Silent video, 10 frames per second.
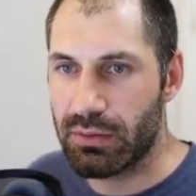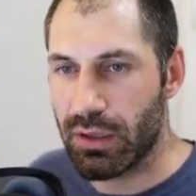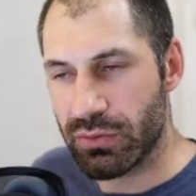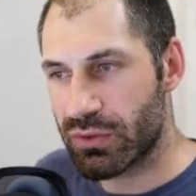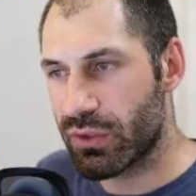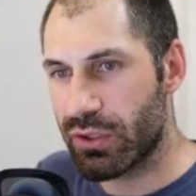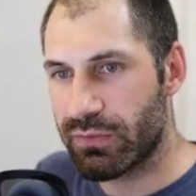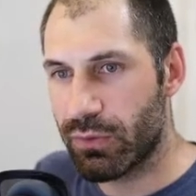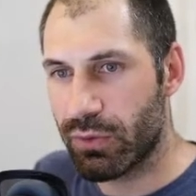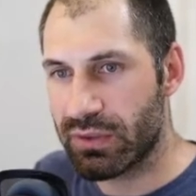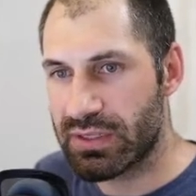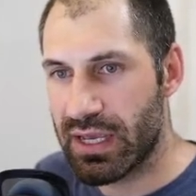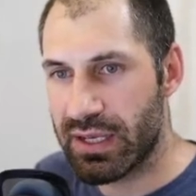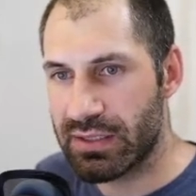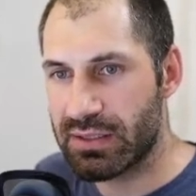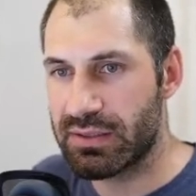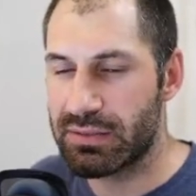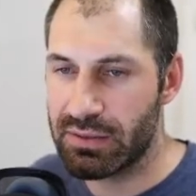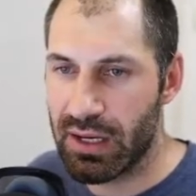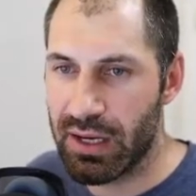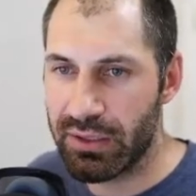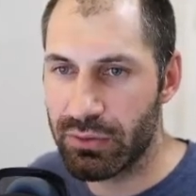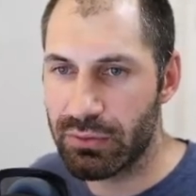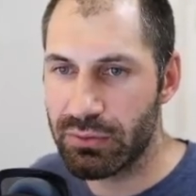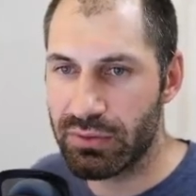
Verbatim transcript: I'll search for test article,